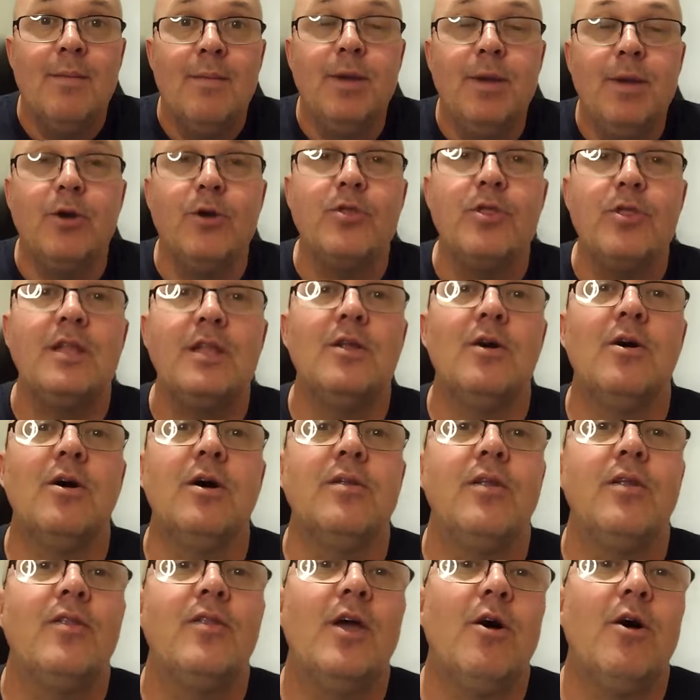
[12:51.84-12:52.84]
Because they're
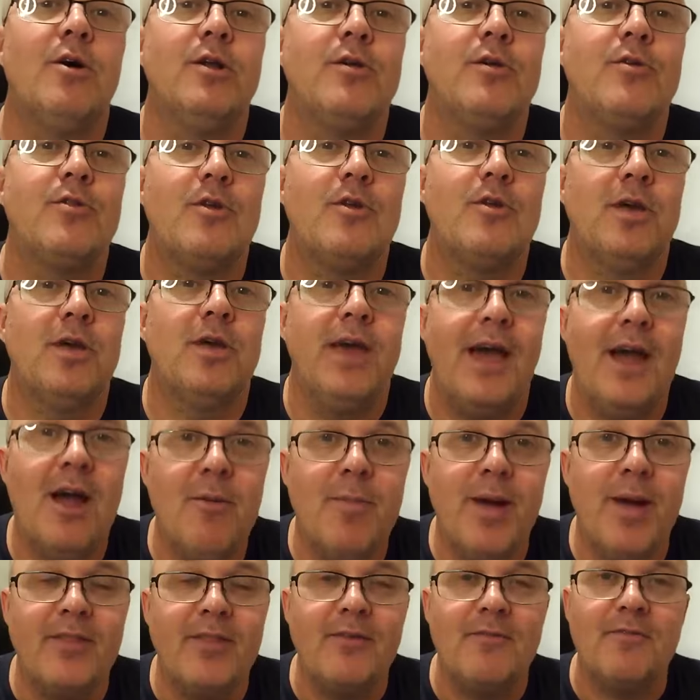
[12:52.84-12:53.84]
not, the owners don't care
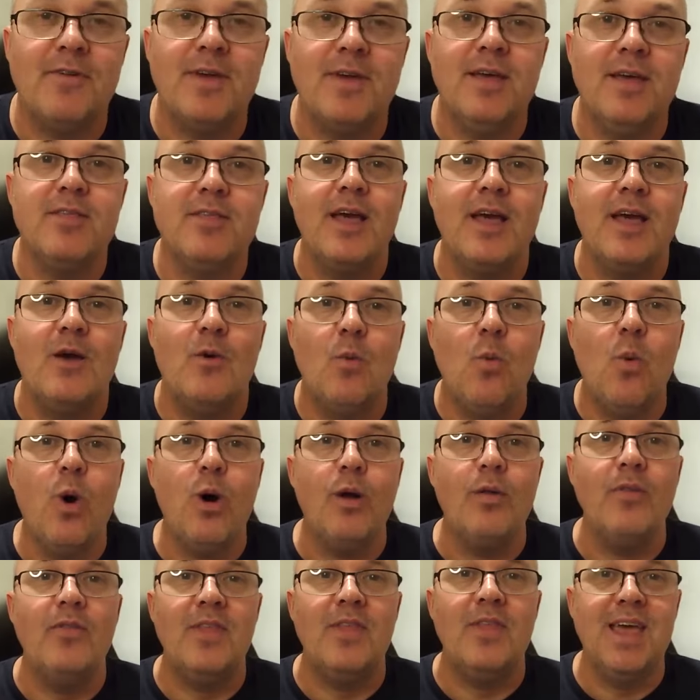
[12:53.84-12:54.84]
about the fees. They
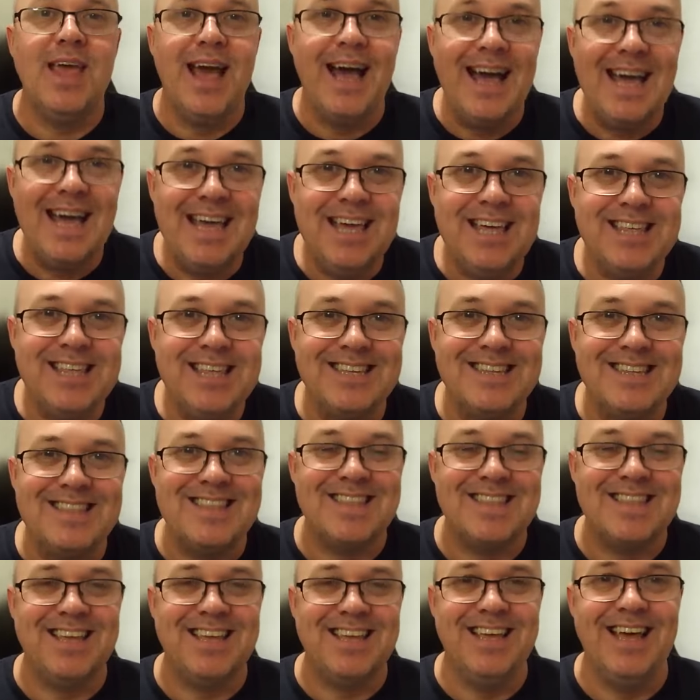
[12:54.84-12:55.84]
want the
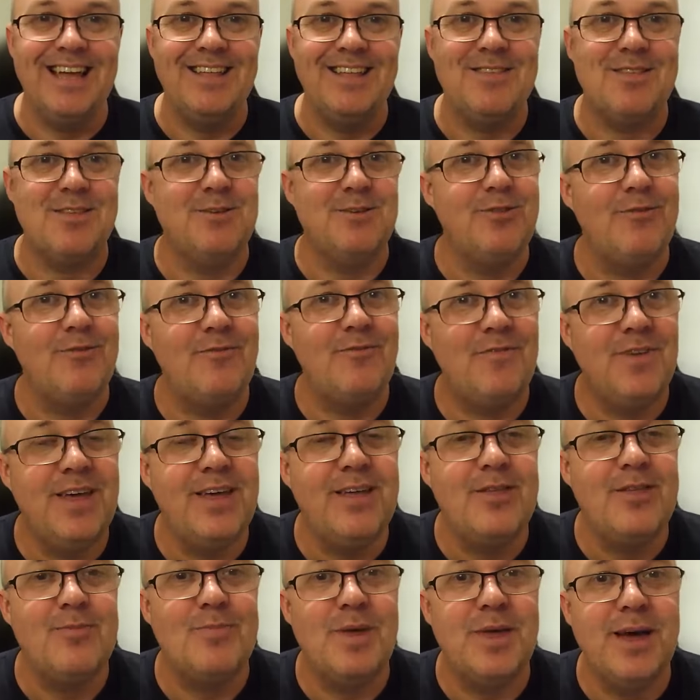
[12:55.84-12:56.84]
agency. And so the
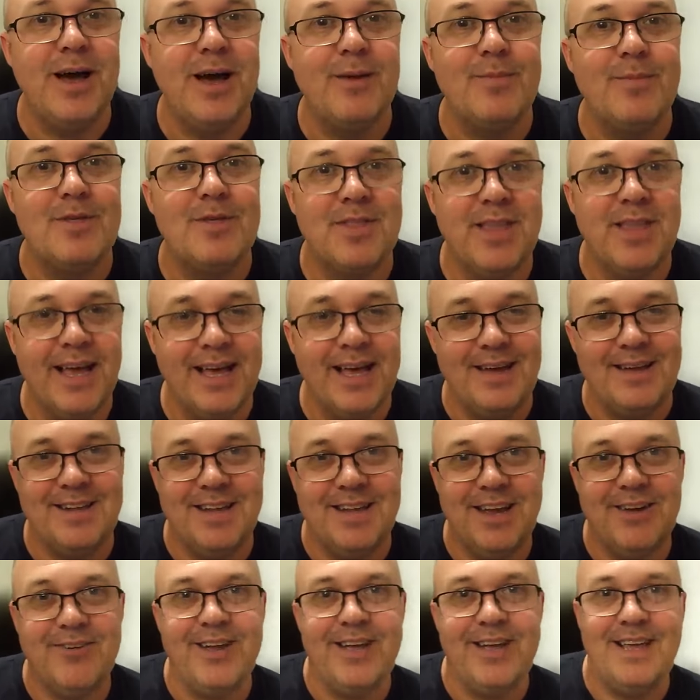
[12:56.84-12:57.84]
fees become a
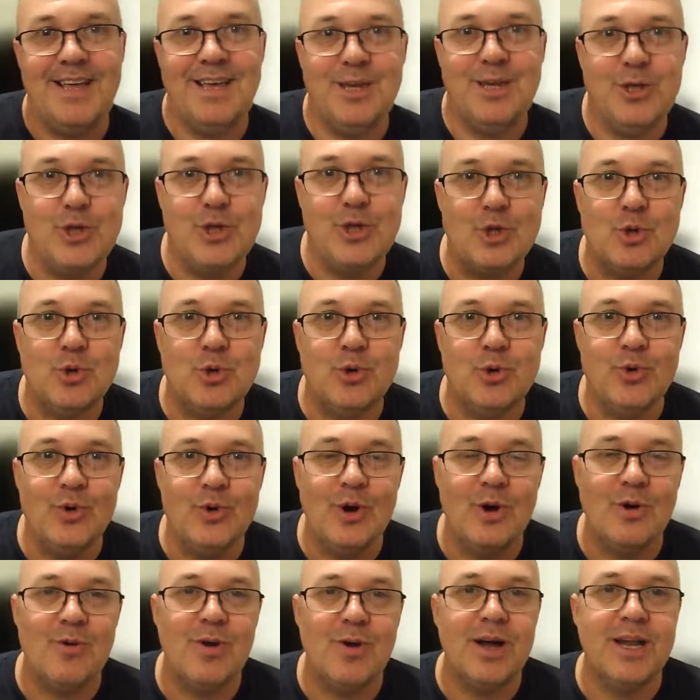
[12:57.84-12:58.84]
secondary issue.
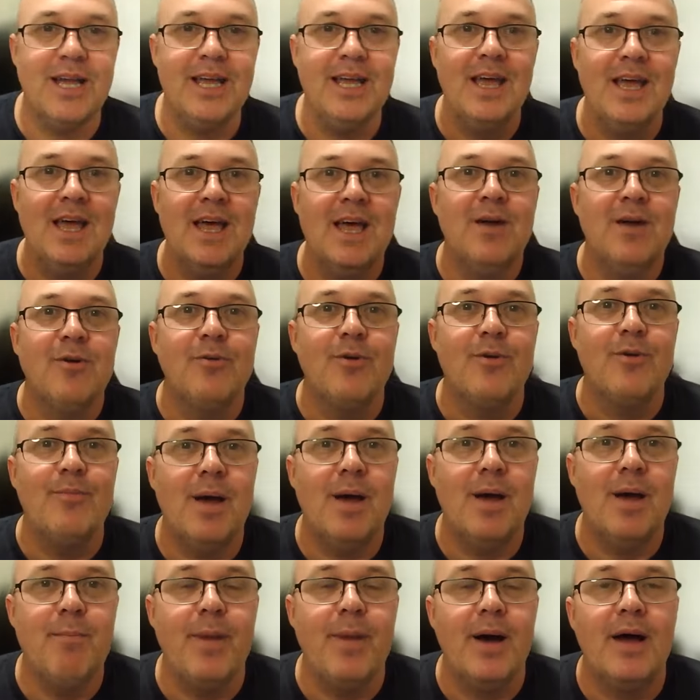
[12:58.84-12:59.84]
Alrighty.
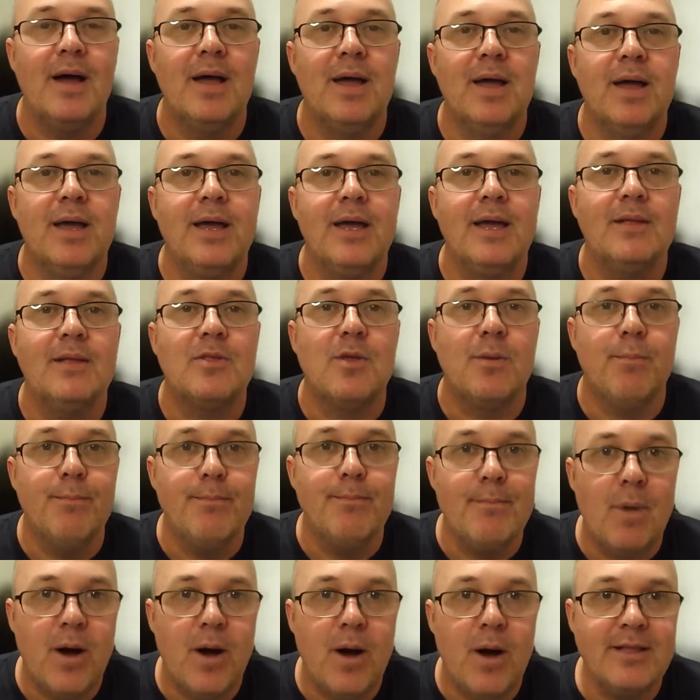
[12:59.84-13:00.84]
Remember, it's a
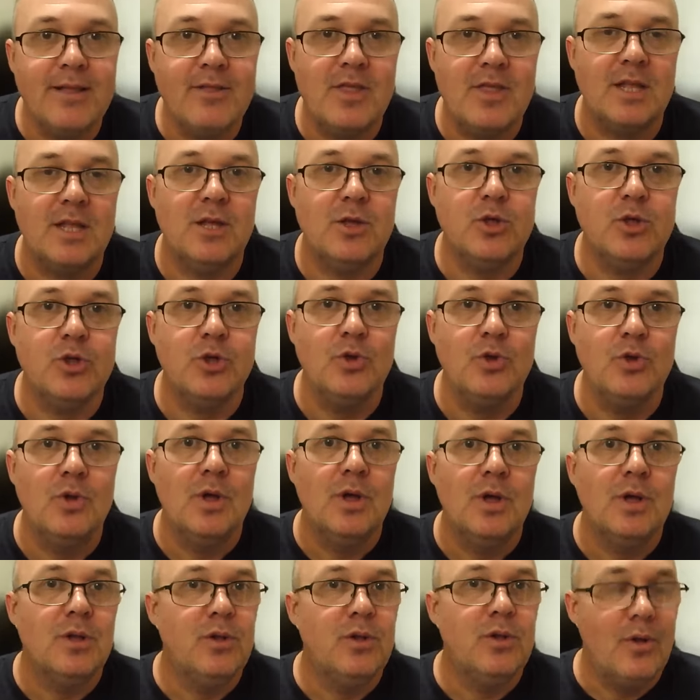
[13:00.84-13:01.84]
mindset issue
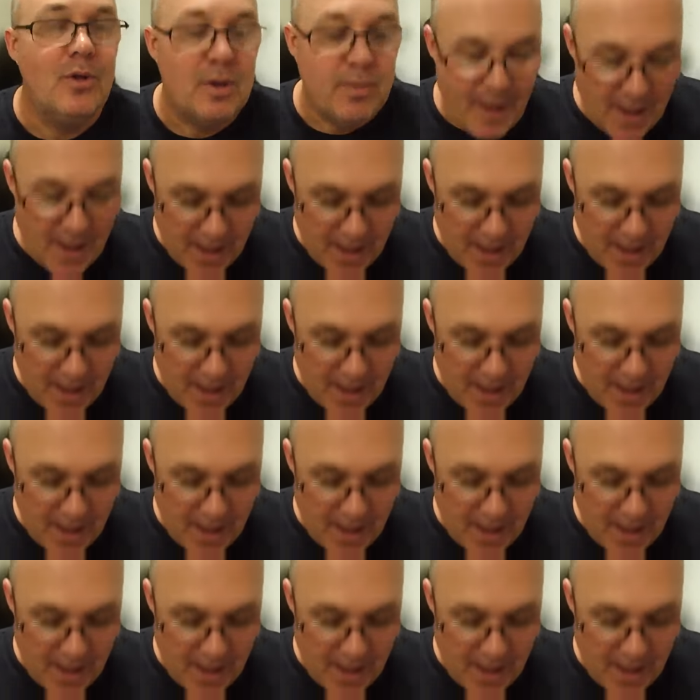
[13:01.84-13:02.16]
not a